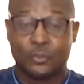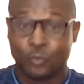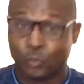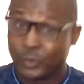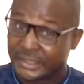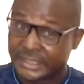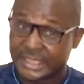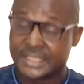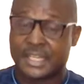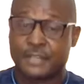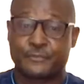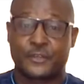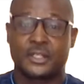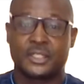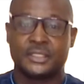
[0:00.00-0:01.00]
which is the
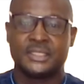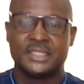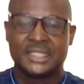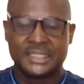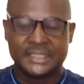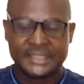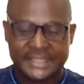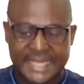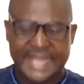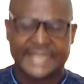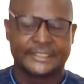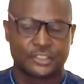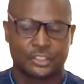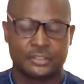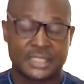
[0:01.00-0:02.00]
fallen
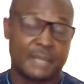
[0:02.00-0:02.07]
nature.